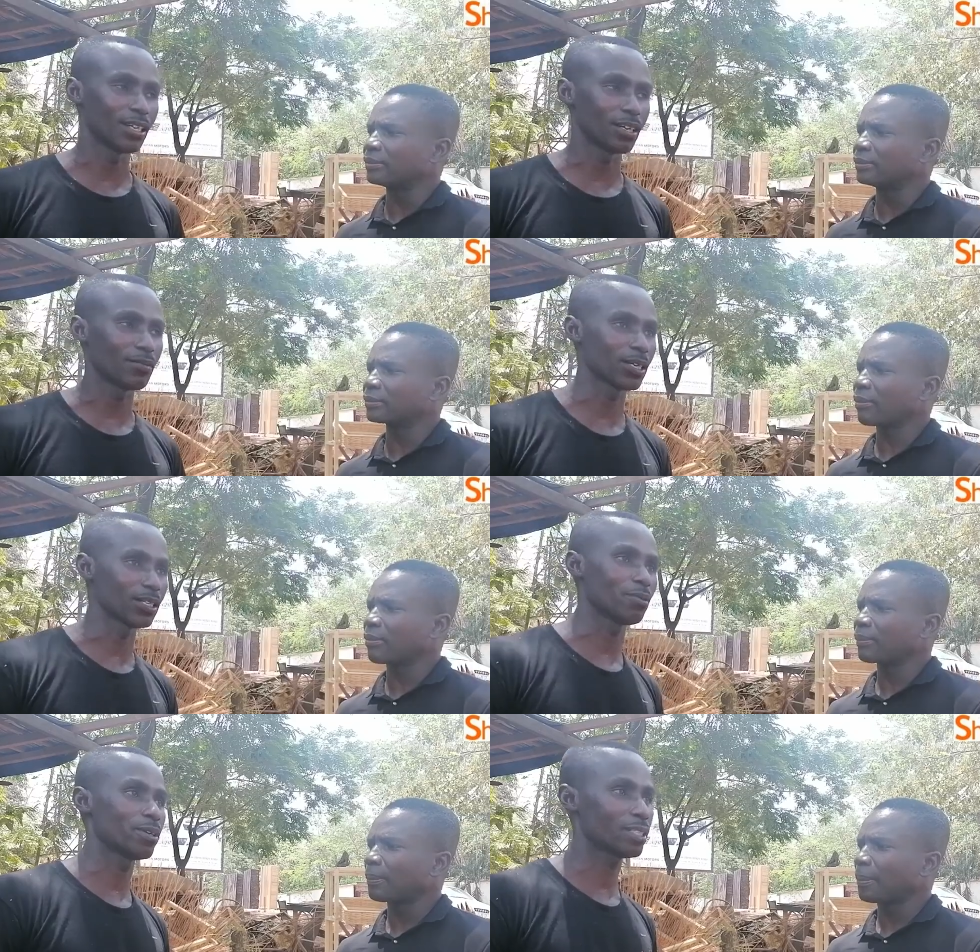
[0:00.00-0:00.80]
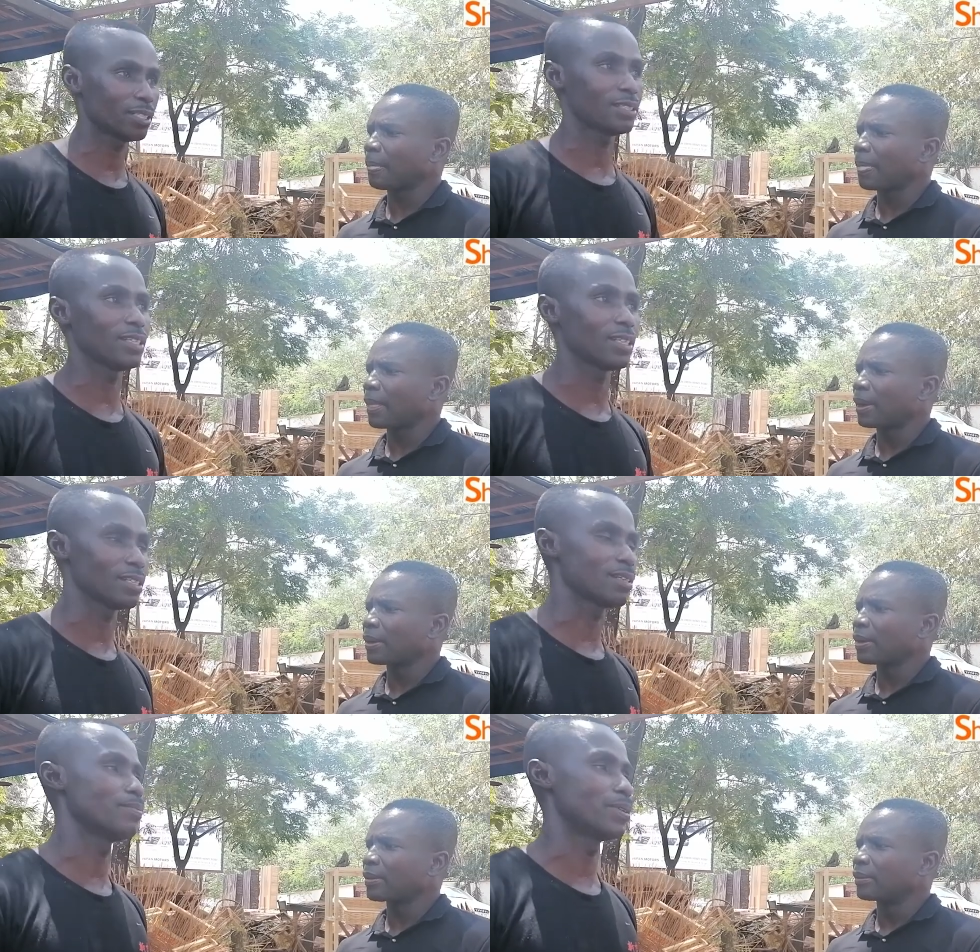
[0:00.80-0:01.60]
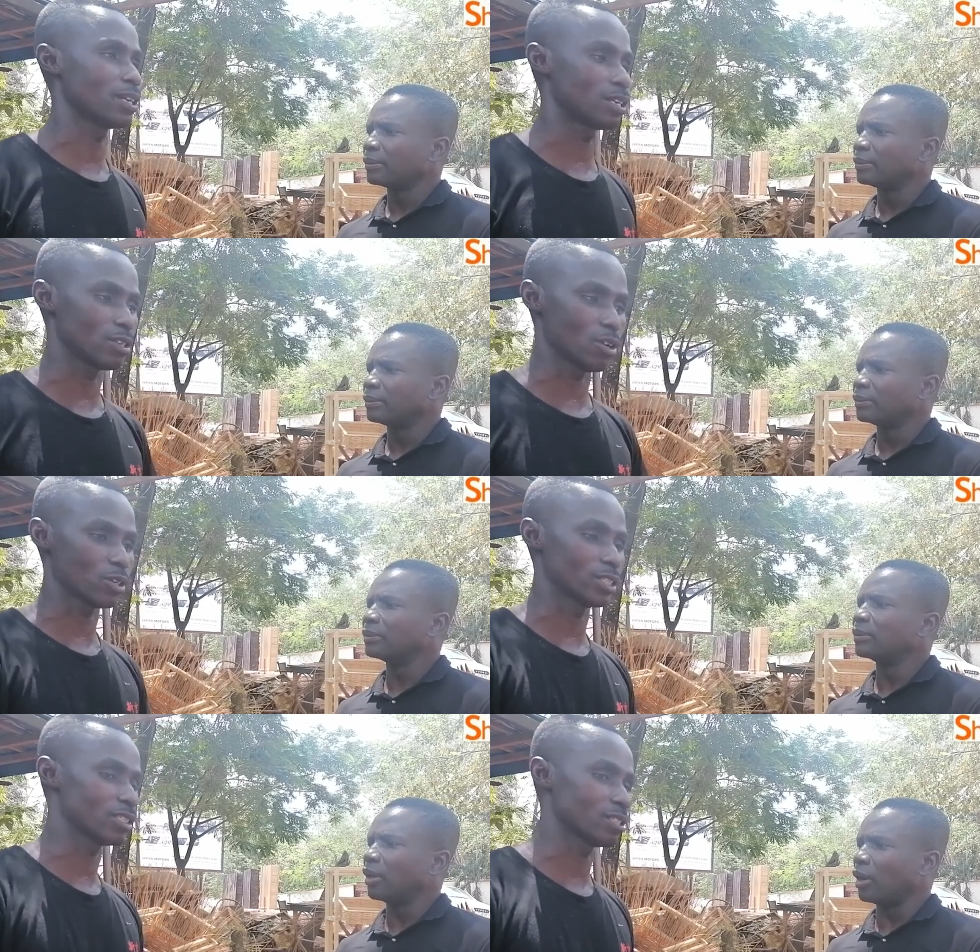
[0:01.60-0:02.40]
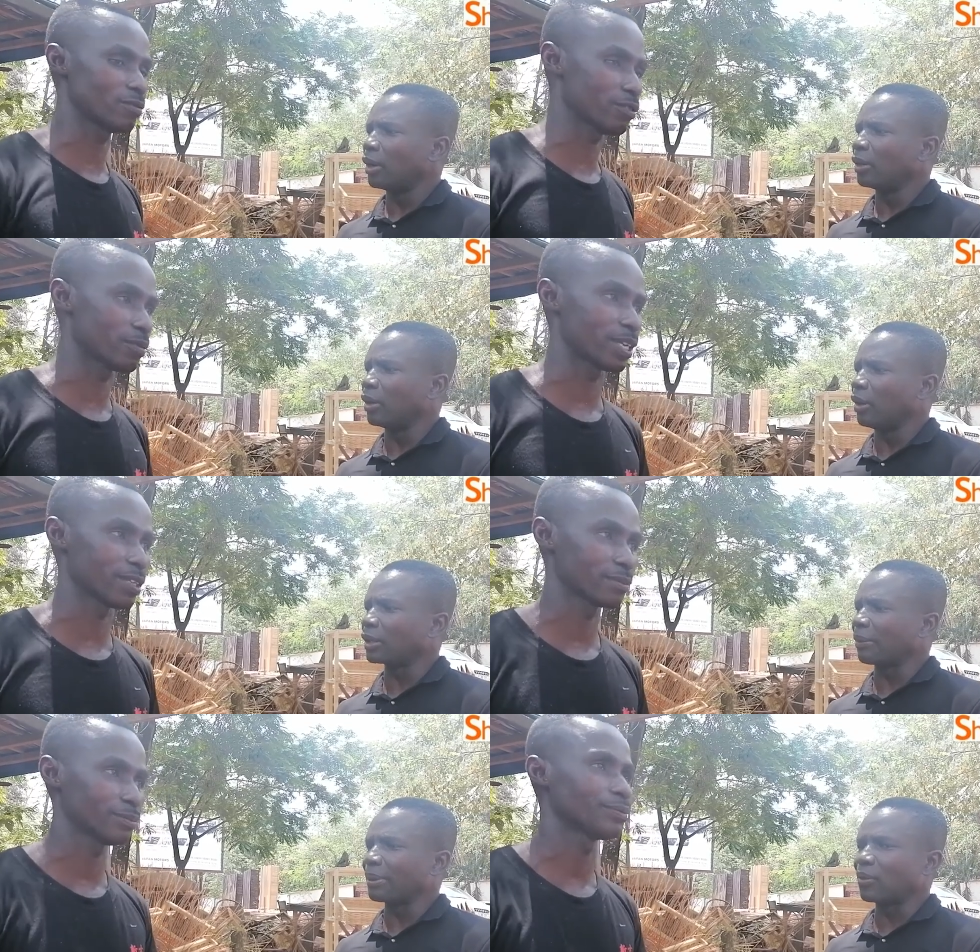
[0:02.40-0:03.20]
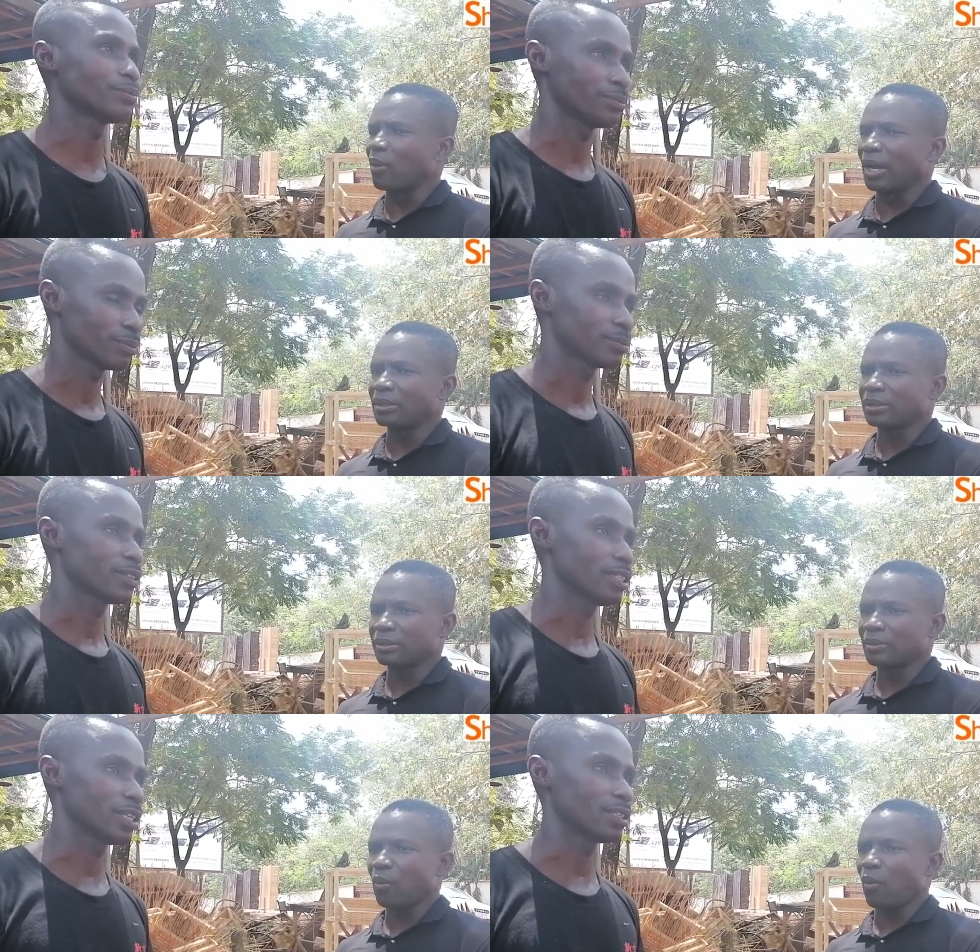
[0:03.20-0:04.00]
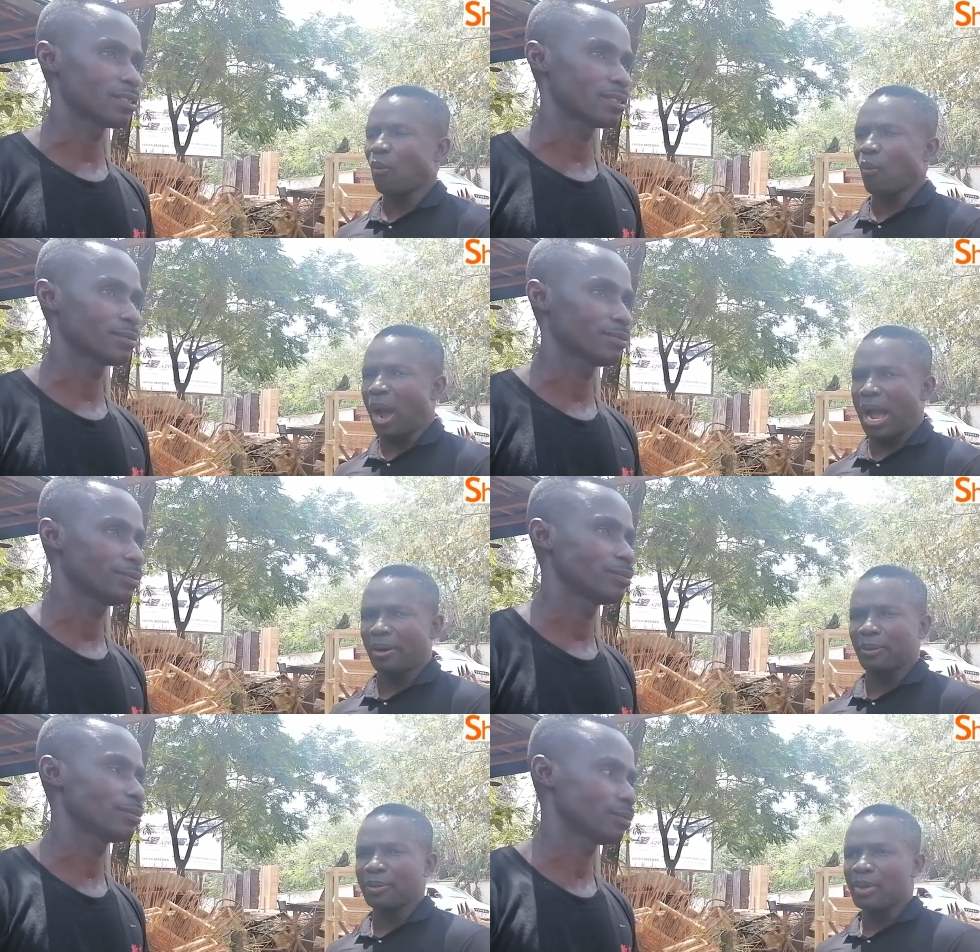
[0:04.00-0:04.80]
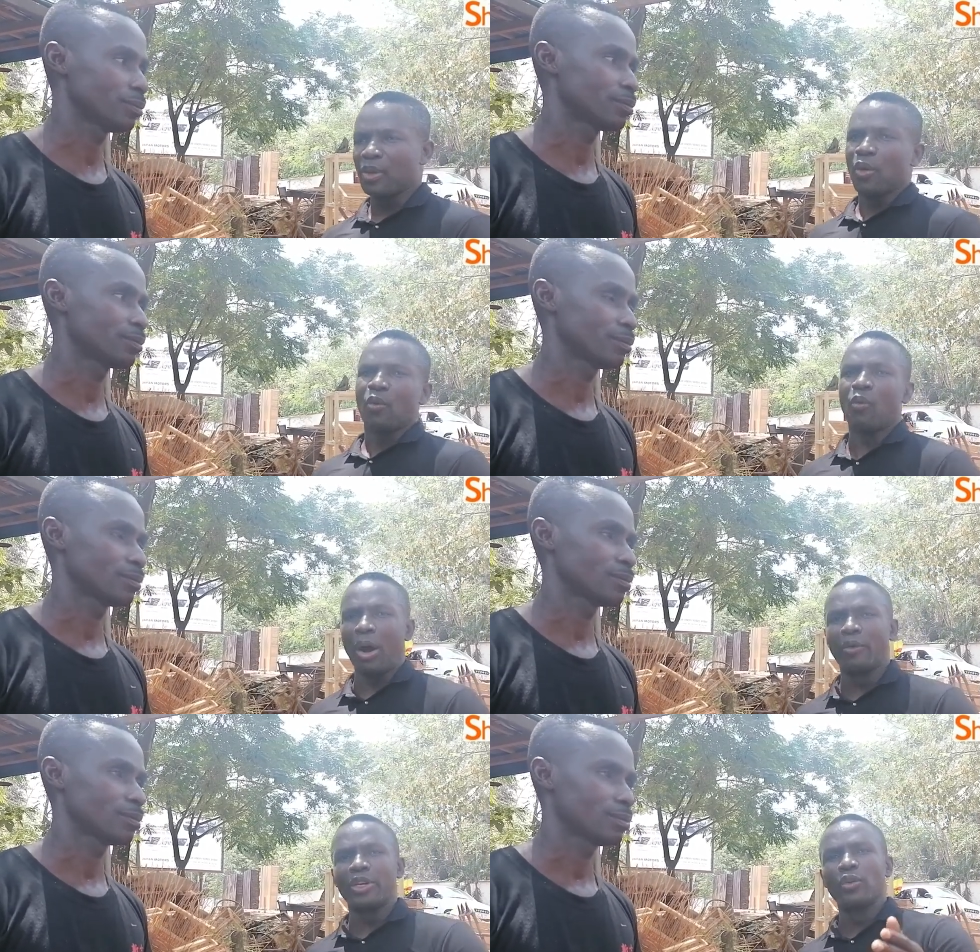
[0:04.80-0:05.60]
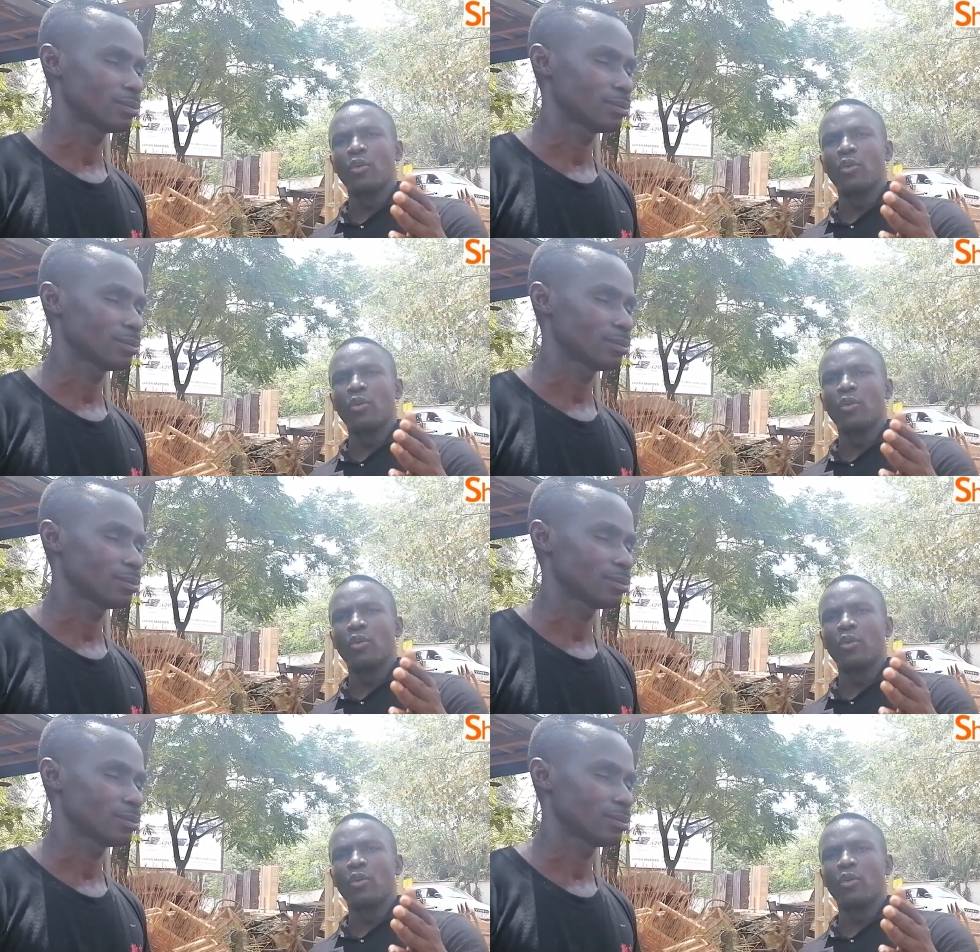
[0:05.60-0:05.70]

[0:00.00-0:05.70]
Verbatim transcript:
Speaker 1: Yeah, but the western then they play with all these All the big ones. Yes.
Speaker 2: Wow. What would you